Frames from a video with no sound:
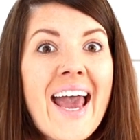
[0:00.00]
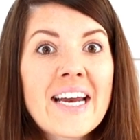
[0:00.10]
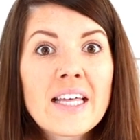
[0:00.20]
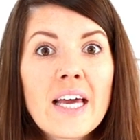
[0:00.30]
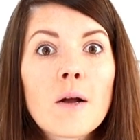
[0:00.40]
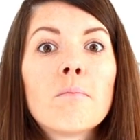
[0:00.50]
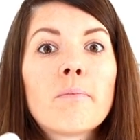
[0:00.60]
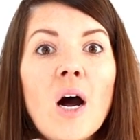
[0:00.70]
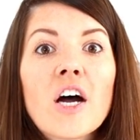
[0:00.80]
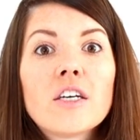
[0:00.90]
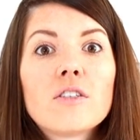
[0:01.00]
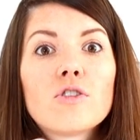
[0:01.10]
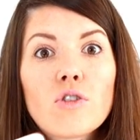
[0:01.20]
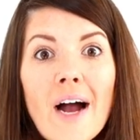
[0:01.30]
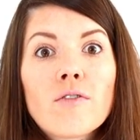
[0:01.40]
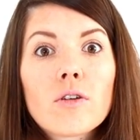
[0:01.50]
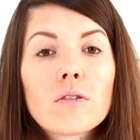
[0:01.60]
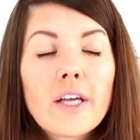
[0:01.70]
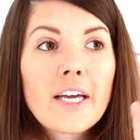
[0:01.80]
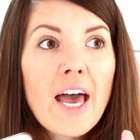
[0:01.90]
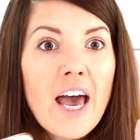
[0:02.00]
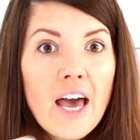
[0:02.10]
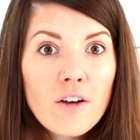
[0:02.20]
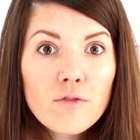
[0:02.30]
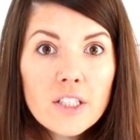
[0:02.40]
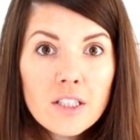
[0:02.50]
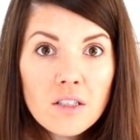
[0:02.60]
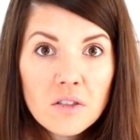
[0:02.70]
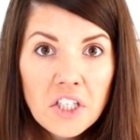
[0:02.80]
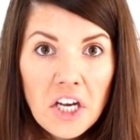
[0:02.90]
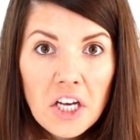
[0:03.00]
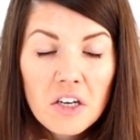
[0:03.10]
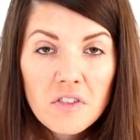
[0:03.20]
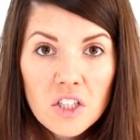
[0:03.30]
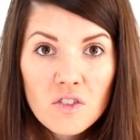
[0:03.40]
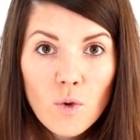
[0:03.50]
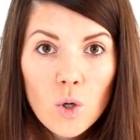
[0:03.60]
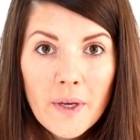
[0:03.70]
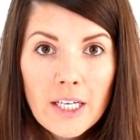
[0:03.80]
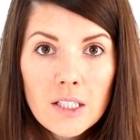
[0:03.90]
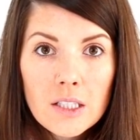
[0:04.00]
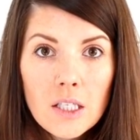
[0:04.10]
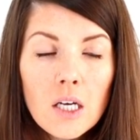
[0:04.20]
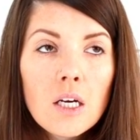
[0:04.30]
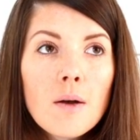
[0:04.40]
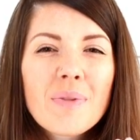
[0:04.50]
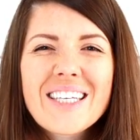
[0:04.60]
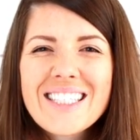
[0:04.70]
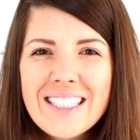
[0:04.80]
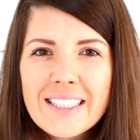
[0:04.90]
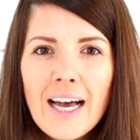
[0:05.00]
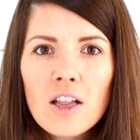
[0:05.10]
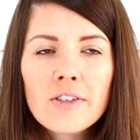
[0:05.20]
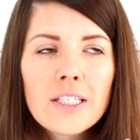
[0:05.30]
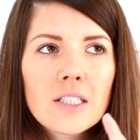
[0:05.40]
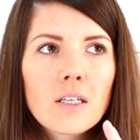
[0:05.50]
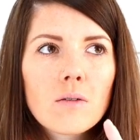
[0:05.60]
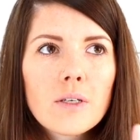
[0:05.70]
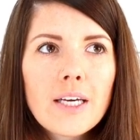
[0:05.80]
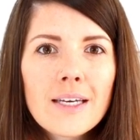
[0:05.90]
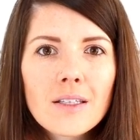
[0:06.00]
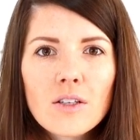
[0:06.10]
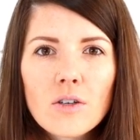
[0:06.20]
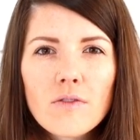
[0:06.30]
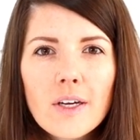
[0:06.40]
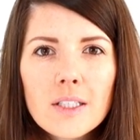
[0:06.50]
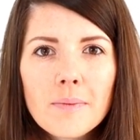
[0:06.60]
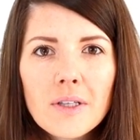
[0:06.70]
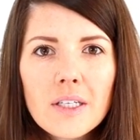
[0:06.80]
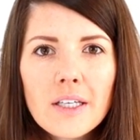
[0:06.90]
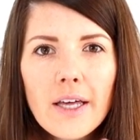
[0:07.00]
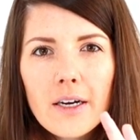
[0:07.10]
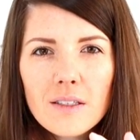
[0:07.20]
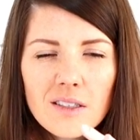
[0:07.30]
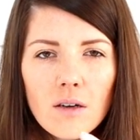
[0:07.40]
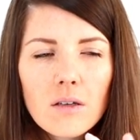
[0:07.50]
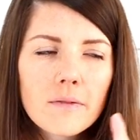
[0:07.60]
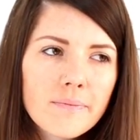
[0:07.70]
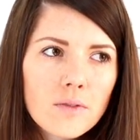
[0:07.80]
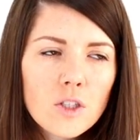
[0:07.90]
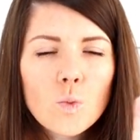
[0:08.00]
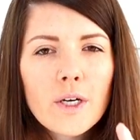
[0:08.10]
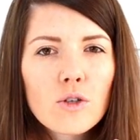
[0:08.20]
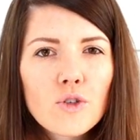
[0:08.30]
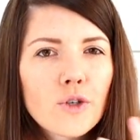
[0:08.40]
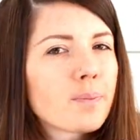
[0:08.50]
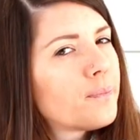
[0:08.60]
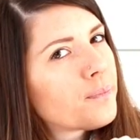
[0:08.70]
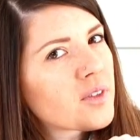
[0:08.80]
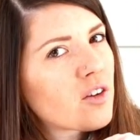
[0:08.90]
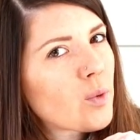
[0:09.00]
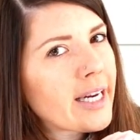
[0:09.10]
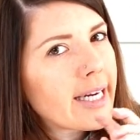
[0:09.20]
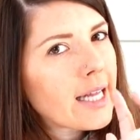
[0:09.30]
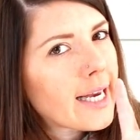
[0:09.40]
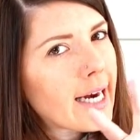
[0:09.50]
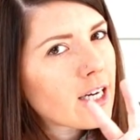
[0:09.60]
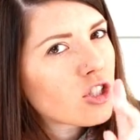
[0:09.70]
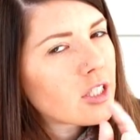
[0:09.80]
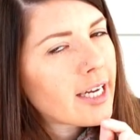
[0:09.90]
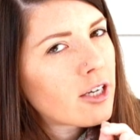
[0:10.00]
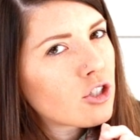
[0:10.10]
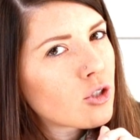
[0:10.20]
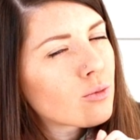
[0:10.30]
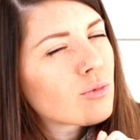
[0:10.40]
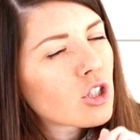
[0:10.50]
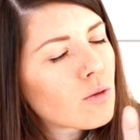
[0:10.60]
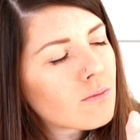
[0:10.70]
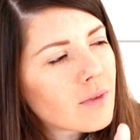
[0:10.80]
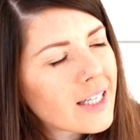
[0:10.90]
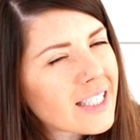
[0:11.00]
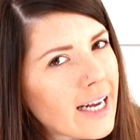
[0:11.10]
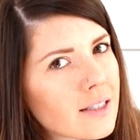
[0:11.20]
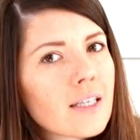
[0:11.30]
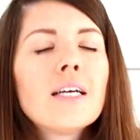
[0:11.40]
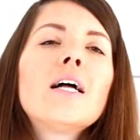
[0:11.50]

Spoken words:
anything but travel. Like every single day of his 4 weeks, plus he's salary, so he has a little flexibility there, so there's wiggle room if we needed like an extra day or two, so that's nice.